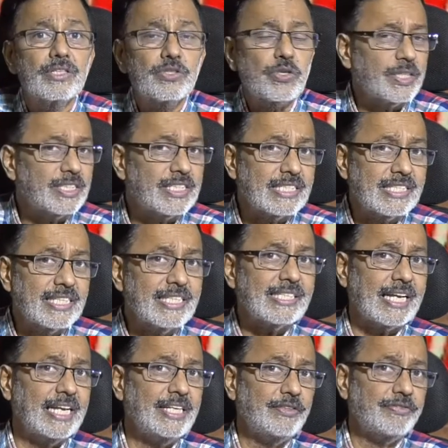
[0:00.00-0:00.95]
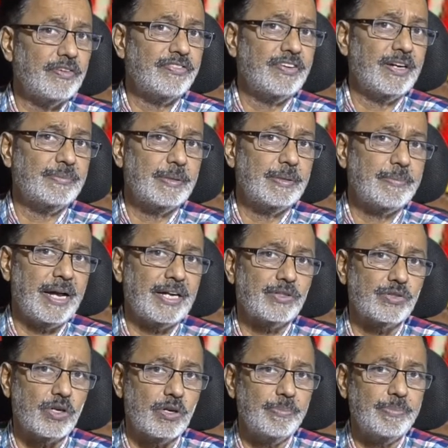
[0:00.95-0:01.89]
So it is this kind of a family
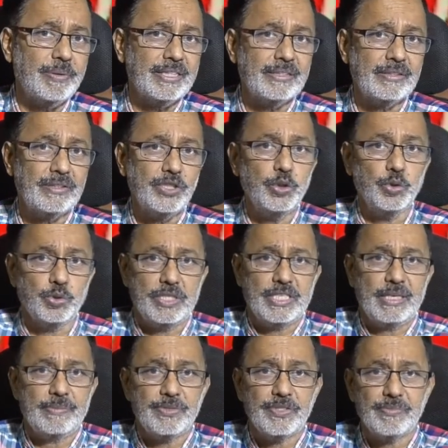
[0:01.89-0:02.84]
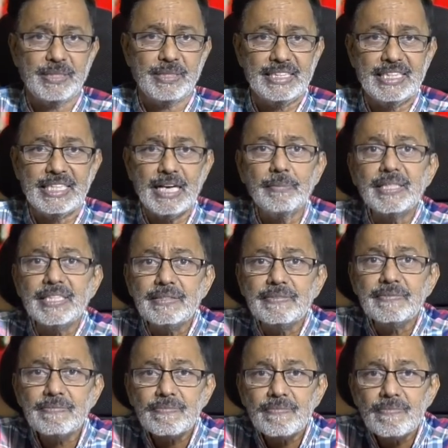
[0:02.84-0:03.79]
backdrop and huge sums of money coming.
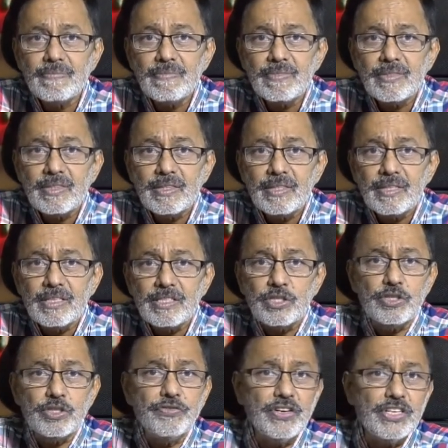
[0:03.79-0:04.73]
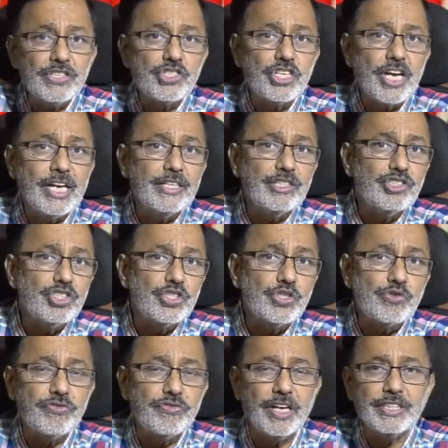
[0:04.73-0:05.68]
So the first challenge
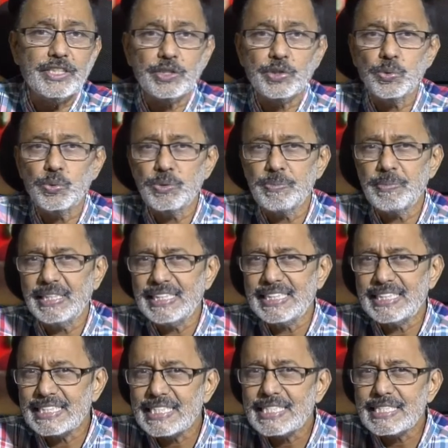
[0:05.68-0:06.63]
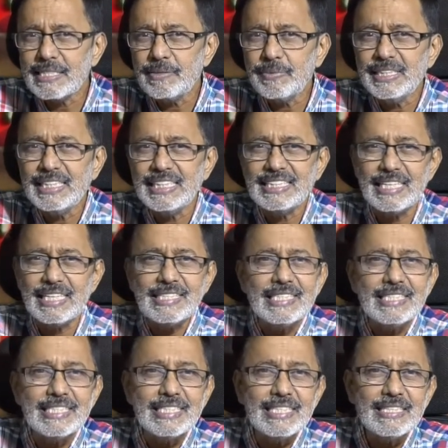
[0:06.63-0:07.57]
is to find out whose money it is, and when he
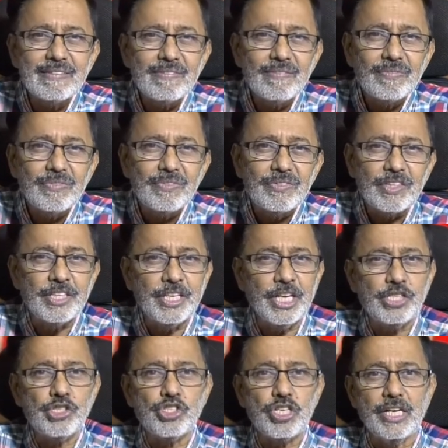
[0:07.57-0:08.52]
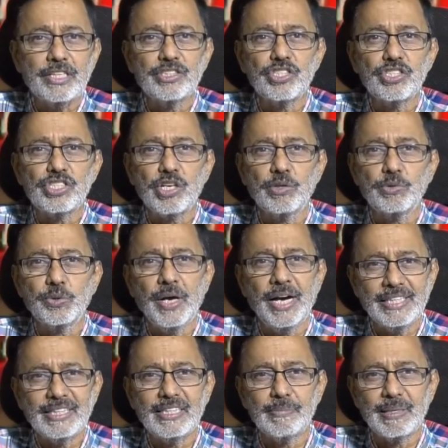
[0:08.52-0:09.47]
doesn't, the next challenge is how do
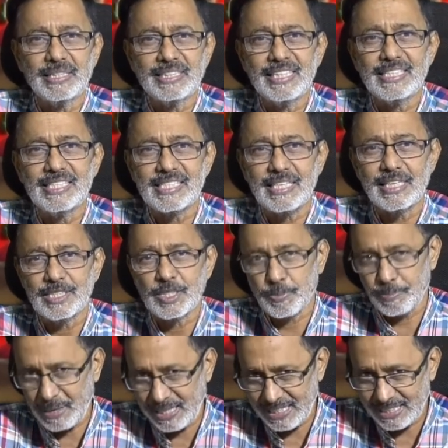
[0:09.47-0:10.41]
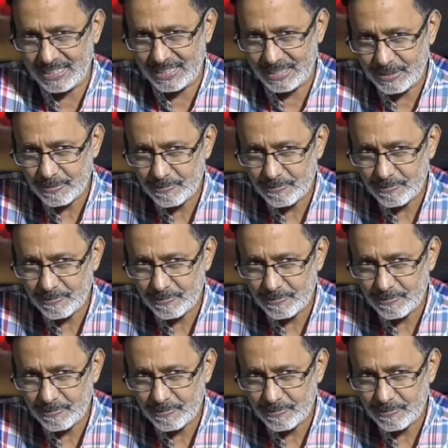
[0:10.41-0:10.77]
you hide the money and start spending